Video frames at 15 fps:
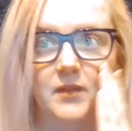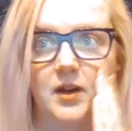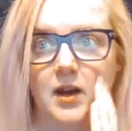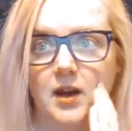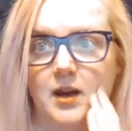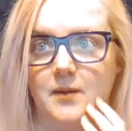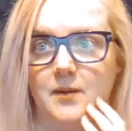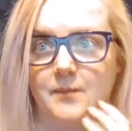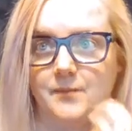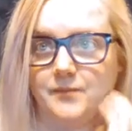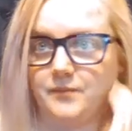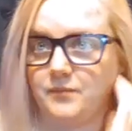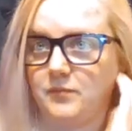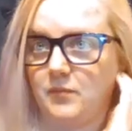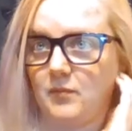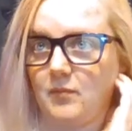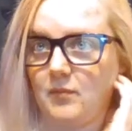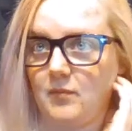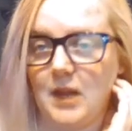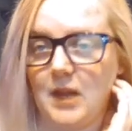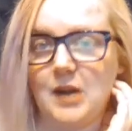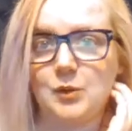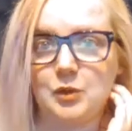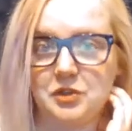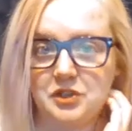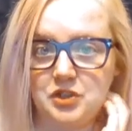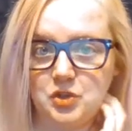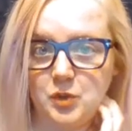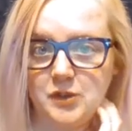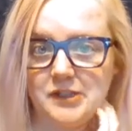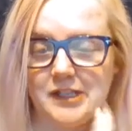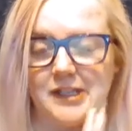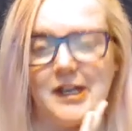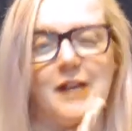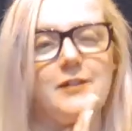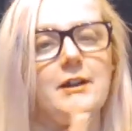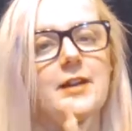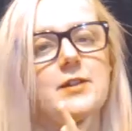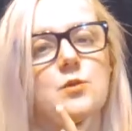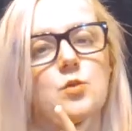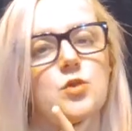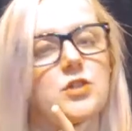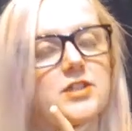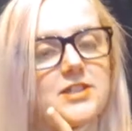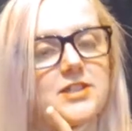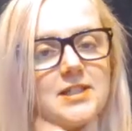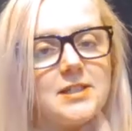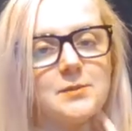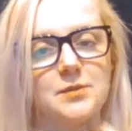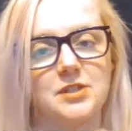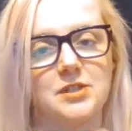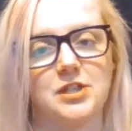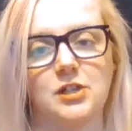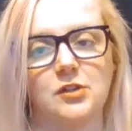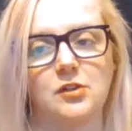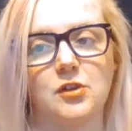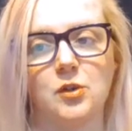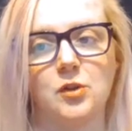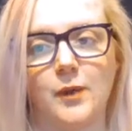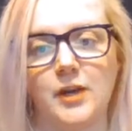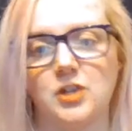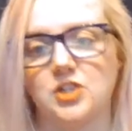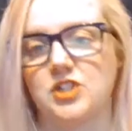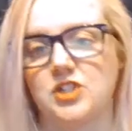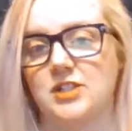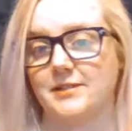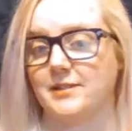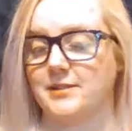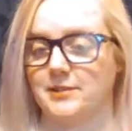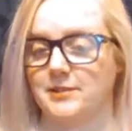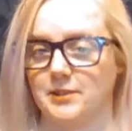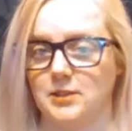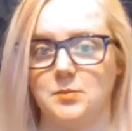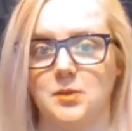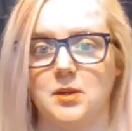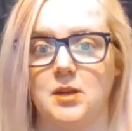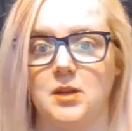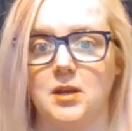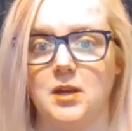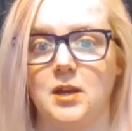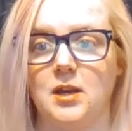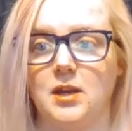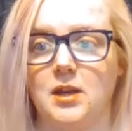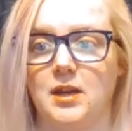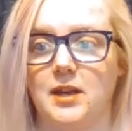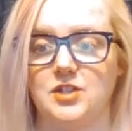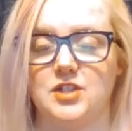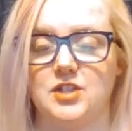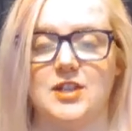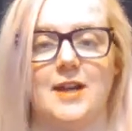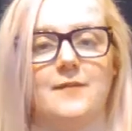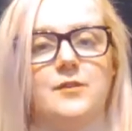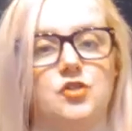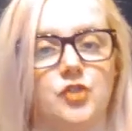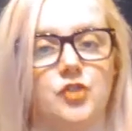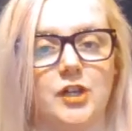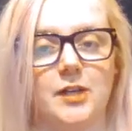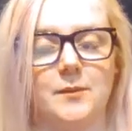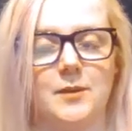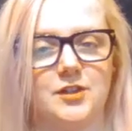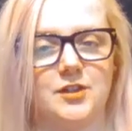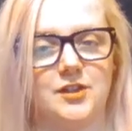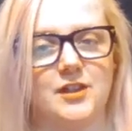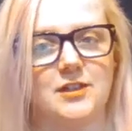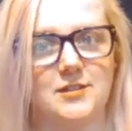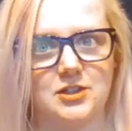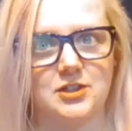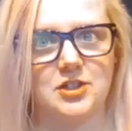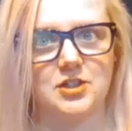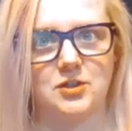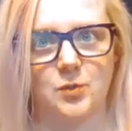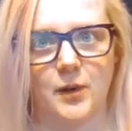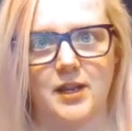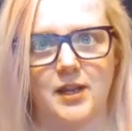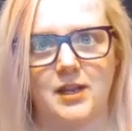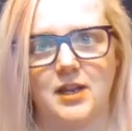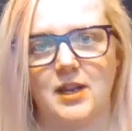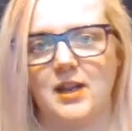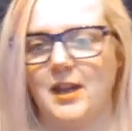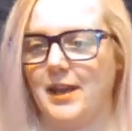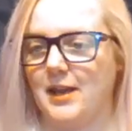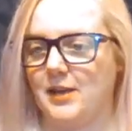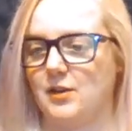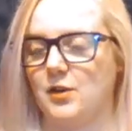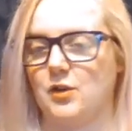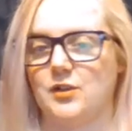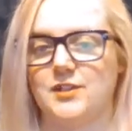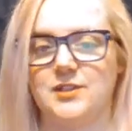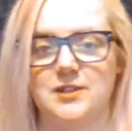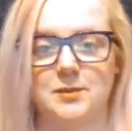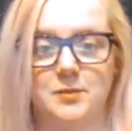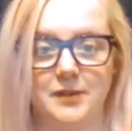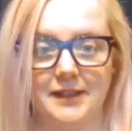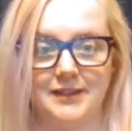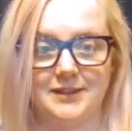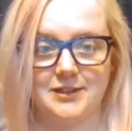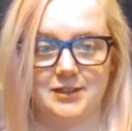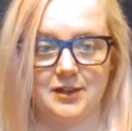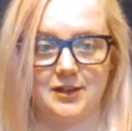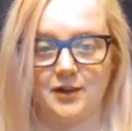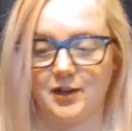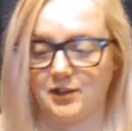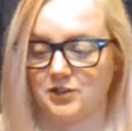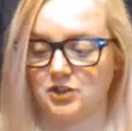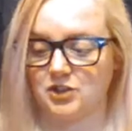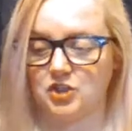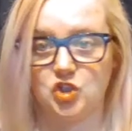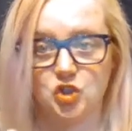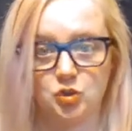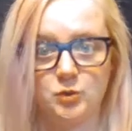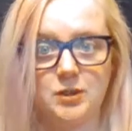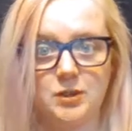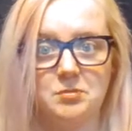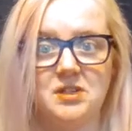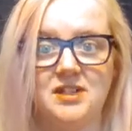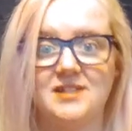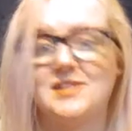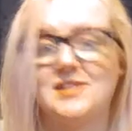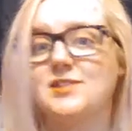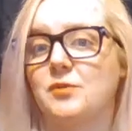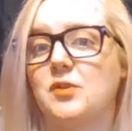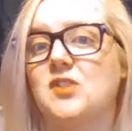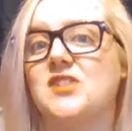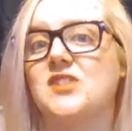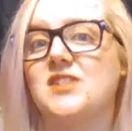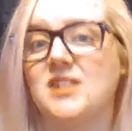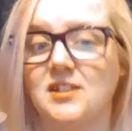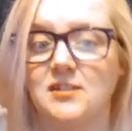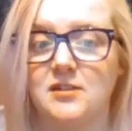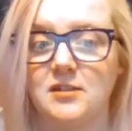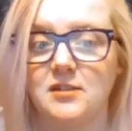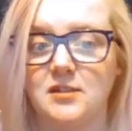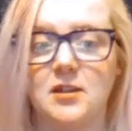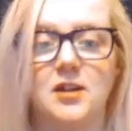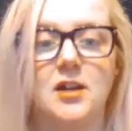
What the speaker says: I really enjoyed that. I liked one scene in particular where she is asleep and she's having a dream and she thinks that she's awake, and her siblings are actually chewing pieces of her skin.